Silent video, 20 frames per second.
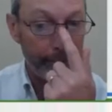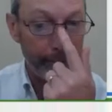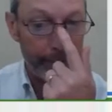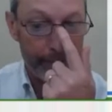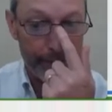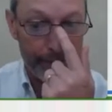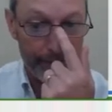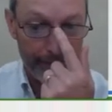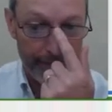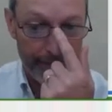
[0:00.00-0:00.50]

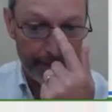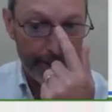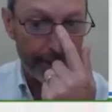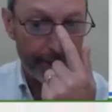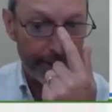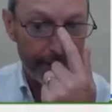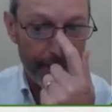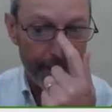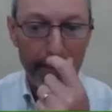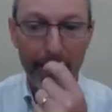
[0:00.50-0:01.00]
because uh,
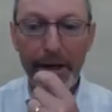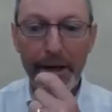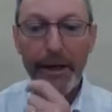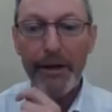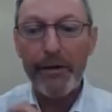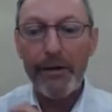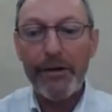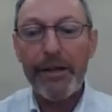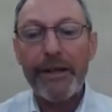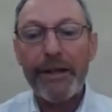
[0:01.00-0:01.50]
every time I
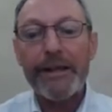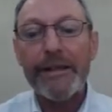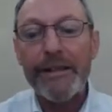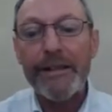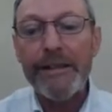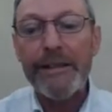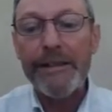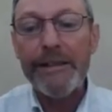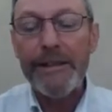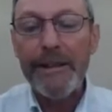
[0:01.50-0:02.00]
go there,
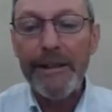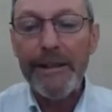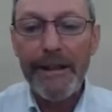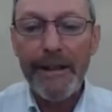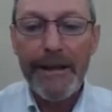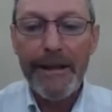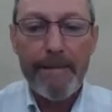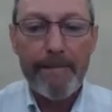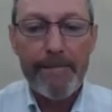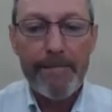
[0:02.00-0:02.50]

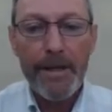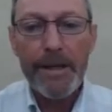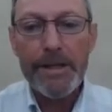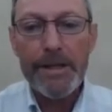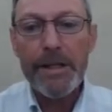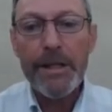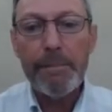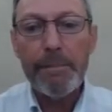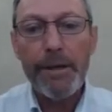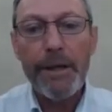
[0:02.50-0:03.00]
um, I
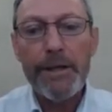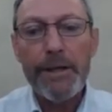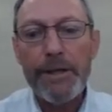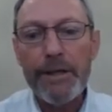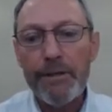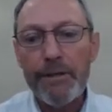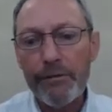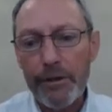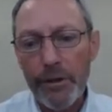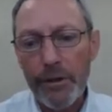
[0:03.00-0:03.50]
see
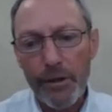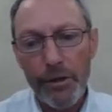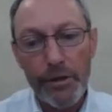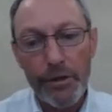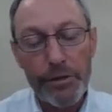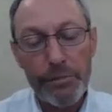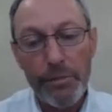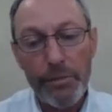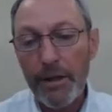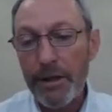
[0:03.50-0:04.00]
plenty of
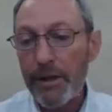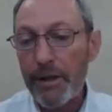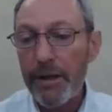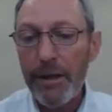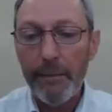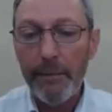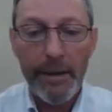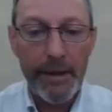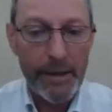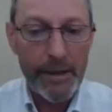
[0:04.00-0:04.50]
Crocosmia.
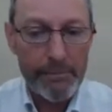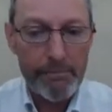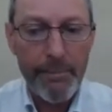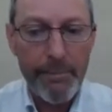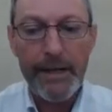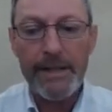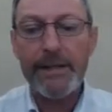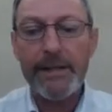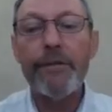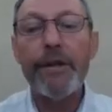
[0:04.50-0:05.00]
I mean, it has
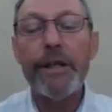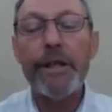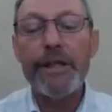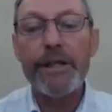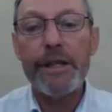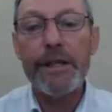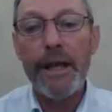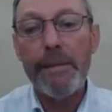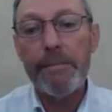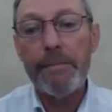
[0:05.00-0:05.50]
massively
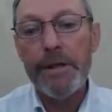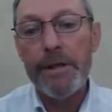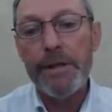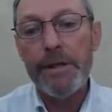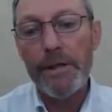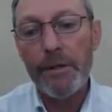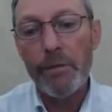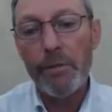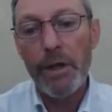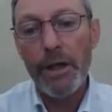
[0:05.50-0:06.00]
escaped
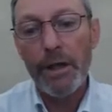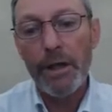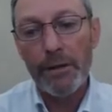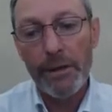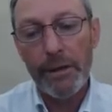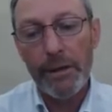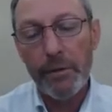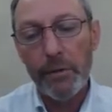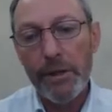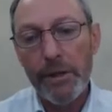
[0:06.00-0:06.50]
into the
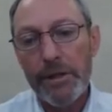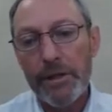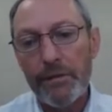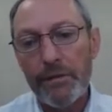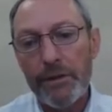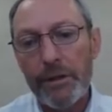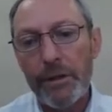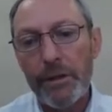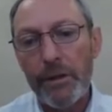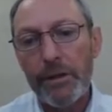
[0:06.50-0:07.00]
wild in the west
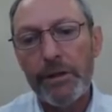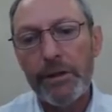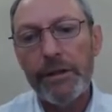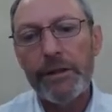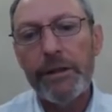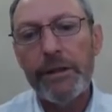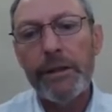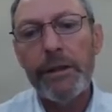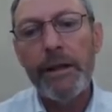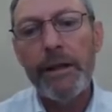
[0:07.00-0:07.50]
of
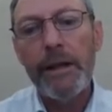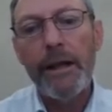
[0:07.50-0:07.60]
Scotland.